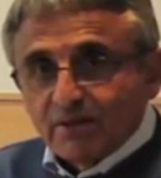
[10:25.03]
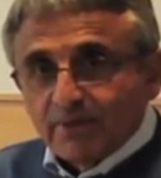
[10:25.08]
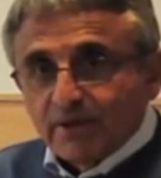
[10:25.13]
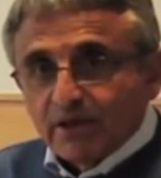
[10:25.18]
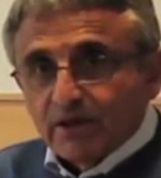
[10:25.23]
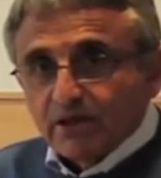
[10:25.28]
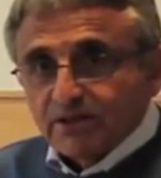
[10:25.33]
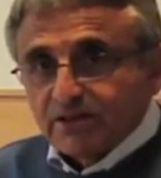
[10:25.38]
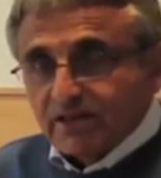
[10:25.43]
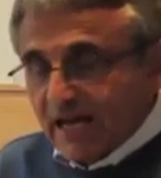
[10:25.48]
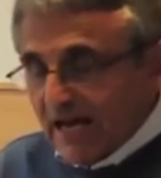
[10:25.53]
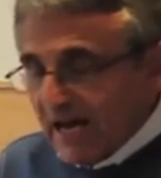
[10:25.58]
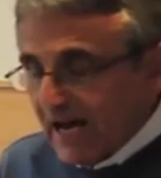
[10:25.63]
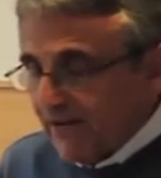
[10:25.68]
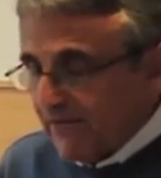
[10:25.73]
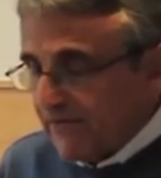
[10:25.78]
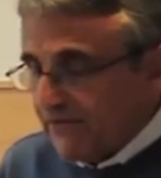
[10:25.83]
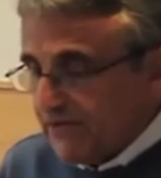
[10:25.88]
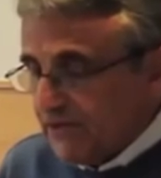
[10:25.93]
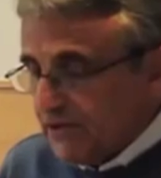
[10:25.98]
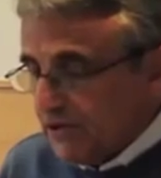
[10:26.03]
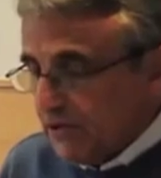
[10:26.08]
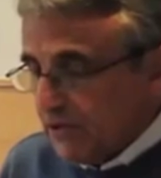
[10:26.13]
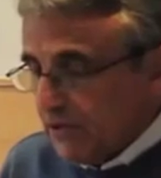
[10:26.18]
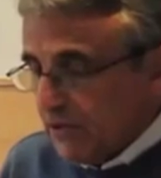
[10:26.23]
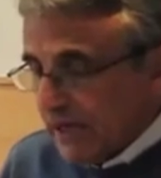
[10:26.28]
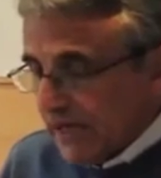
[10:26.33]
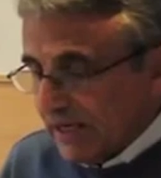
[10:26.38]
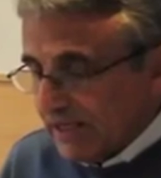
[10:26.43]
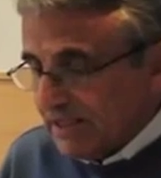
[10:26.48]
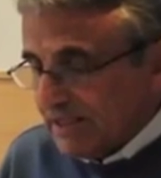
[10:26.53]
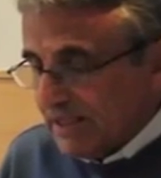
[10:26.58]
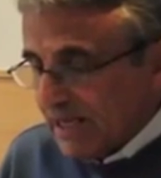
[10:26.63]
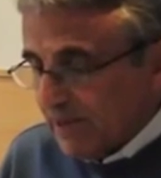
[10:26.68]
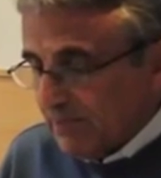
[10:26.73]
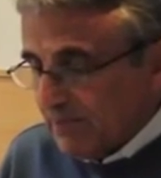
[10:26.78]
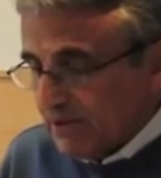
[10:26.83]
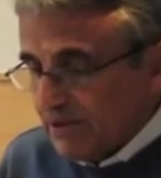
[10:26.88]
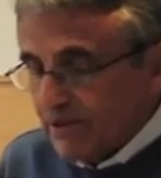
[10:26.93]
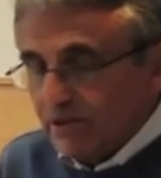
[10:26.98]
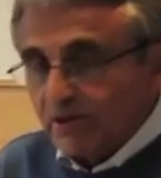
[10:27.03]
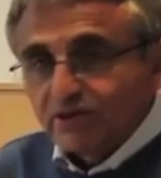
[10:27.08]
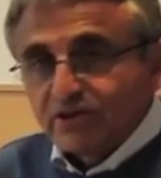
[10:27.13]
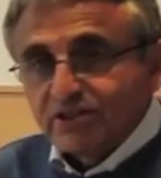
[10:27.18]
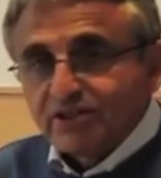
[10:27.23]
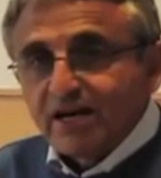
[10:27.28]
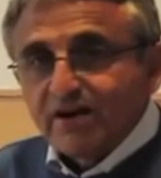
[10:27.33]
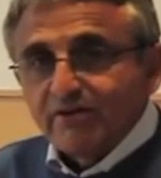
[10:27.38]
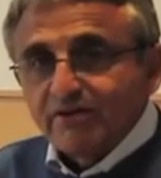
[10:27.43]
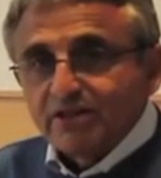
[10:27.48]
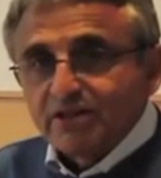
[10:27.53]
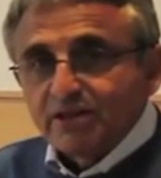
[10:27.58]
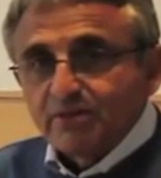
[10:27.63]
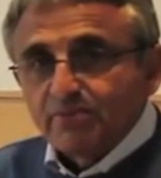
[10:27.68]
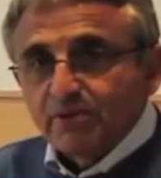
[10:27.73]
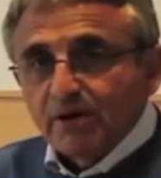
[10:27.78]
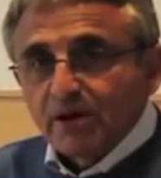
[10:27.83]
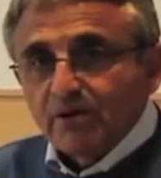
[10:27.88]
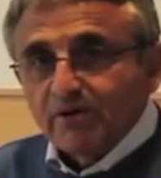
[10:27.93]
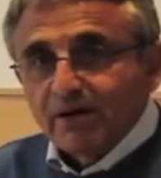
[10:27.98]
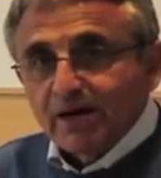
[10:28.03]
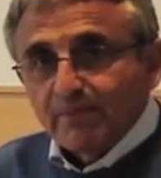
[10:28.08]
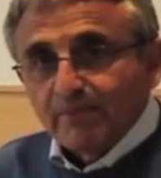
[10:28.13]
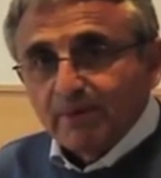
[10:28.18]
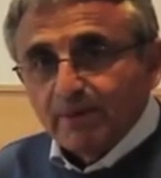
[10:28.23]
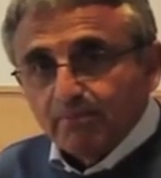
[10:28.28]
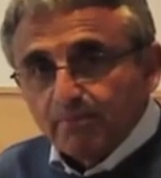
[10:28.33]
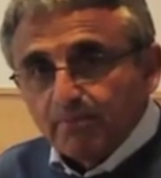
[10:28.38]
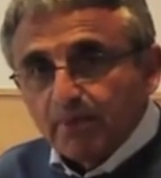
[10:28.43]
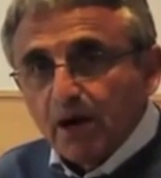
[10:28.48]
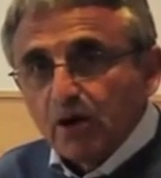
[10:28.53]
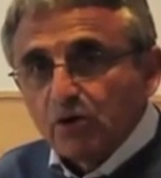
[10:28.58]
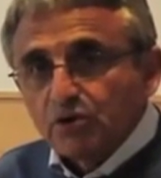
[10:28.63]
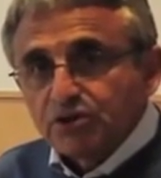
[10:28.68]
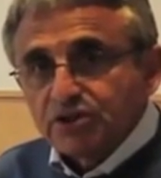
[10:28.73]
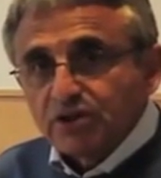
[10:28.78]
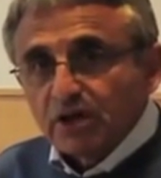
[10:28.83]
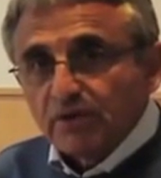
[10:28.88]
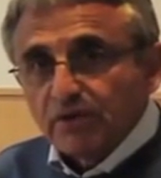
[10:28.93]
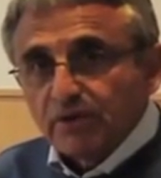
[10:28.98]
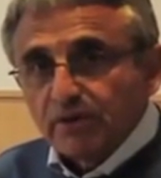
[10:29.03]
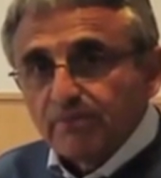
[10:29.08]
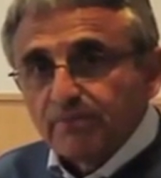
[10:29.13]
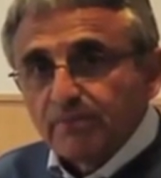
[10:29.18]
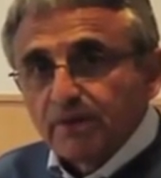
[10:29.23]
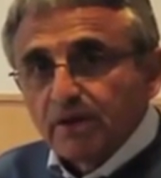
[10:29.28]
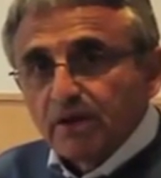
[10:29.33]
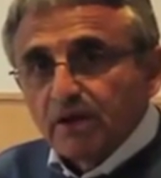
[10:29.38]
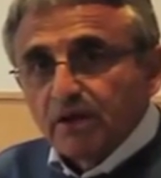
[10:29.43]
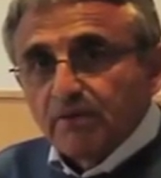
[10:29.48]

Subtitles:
because they have to accept an austerity programme imposed on them